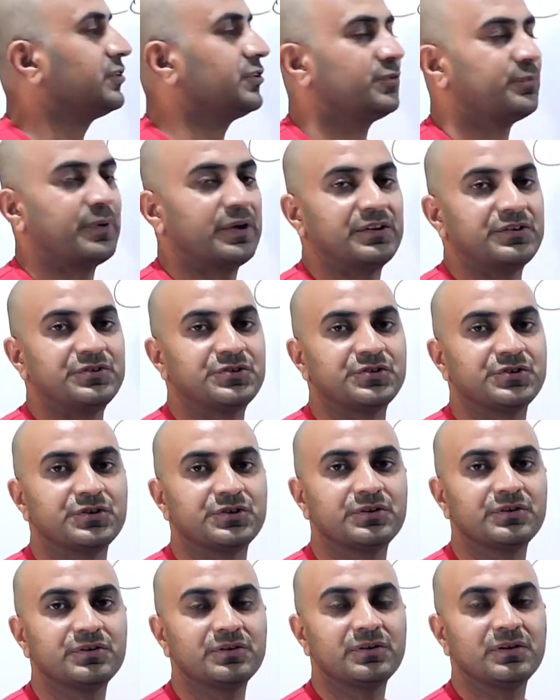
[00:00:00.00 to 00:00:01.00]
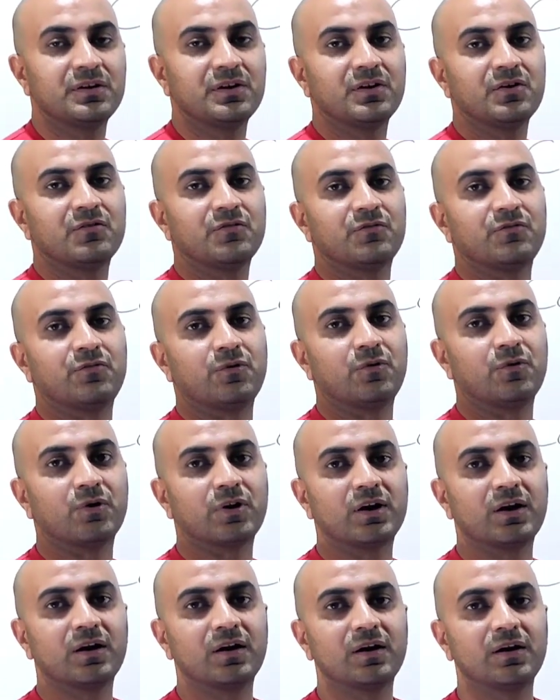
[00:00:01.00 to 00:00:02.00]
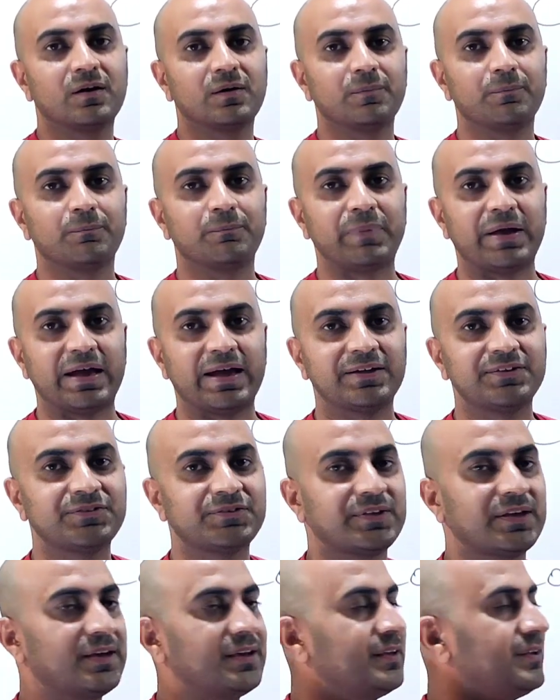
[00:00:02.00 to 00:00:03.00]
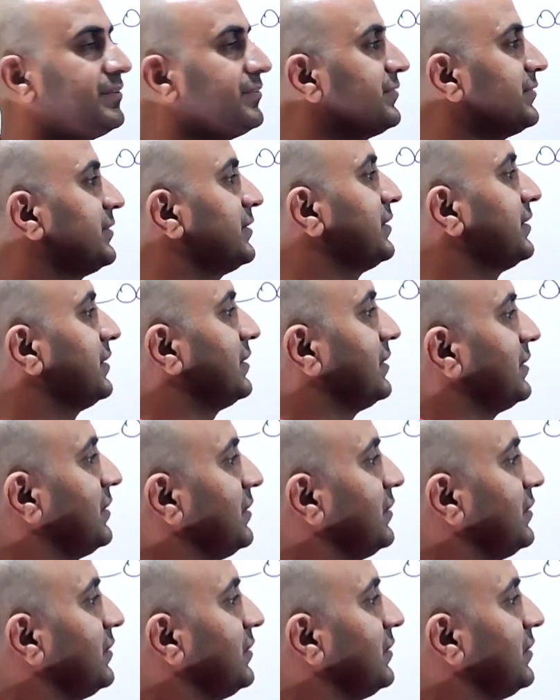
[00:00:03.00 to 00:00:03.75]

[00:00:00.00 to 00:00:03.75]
suspension for a batch size,